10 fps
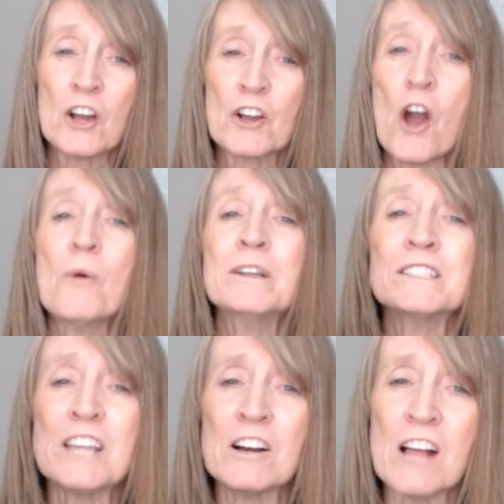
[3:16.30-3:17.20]
Go
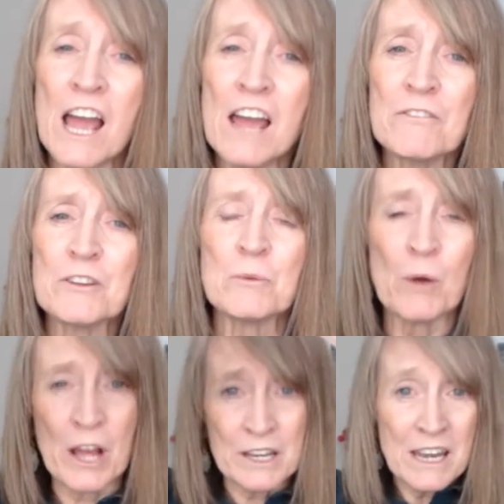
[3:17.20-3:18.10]
and tell
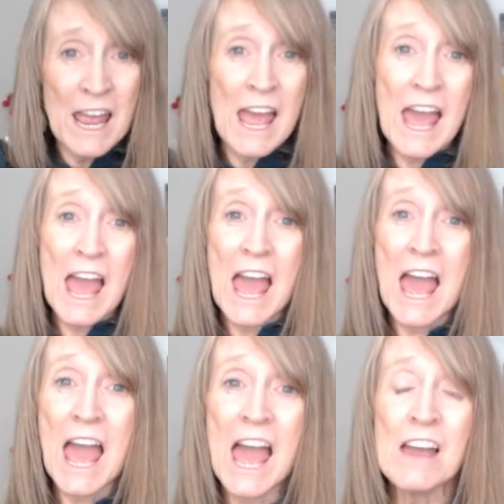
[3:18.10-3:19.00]
everyone,
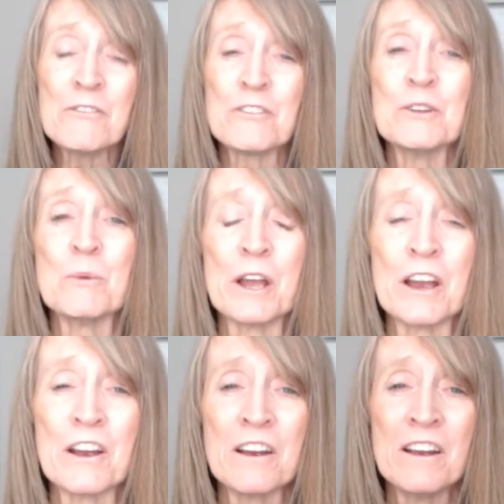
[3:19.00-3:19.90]

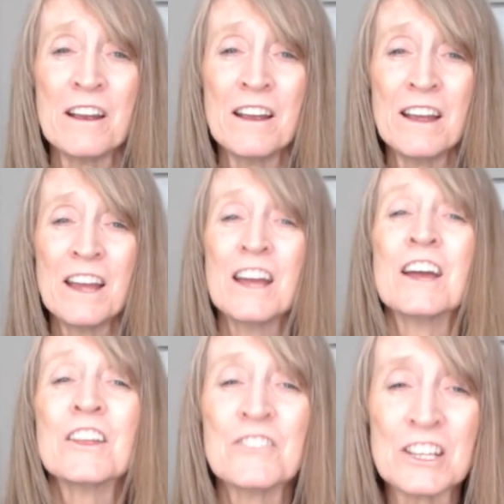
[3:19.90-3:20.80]
everywhere,
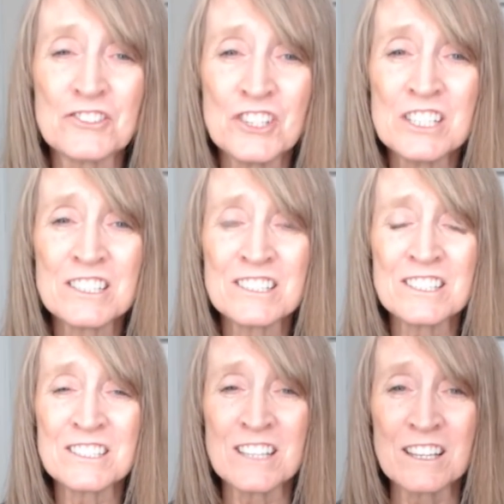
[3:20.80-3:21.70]
that Jesus
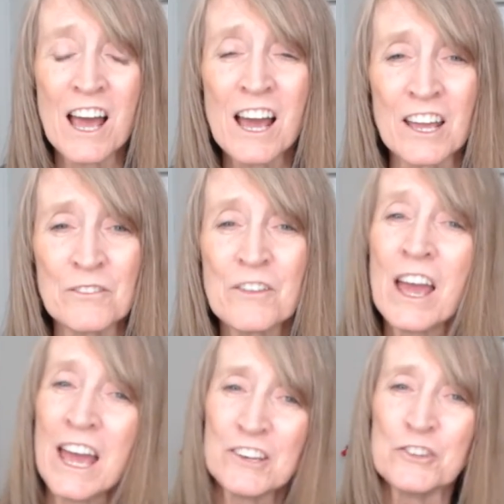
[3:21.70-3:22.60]
is alive
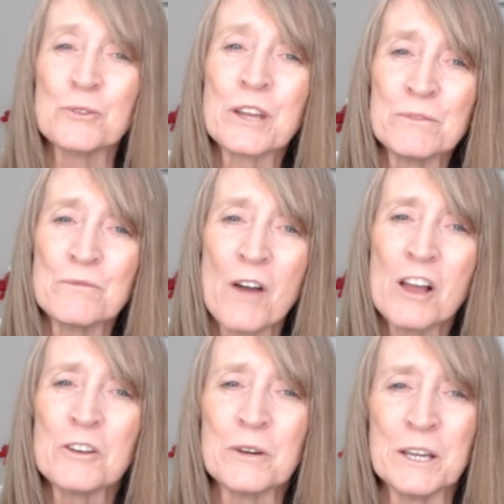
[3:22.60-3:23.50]
and you can
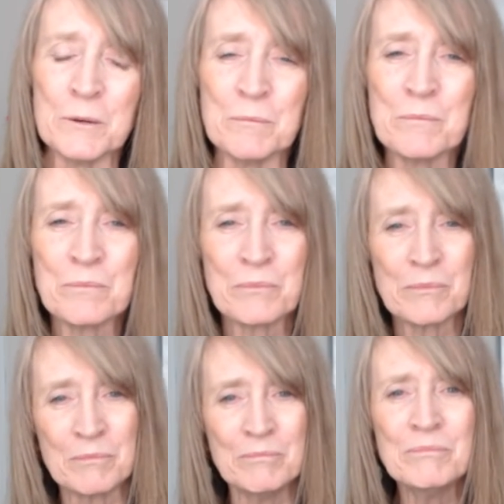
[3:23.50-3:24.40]
follow him.
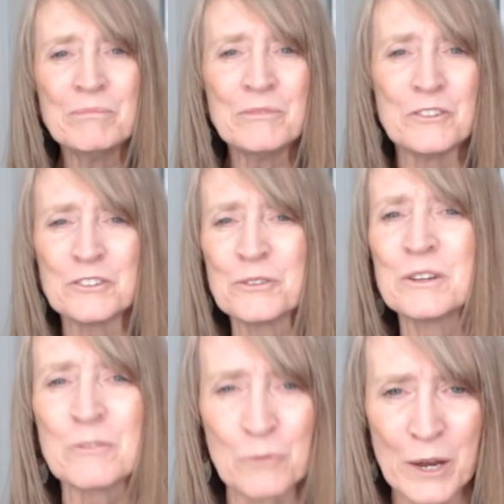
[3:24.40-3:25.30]
Mm, you're
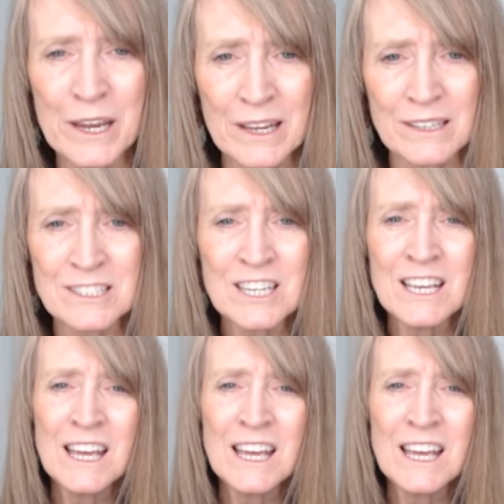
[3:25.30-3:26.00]
doing great.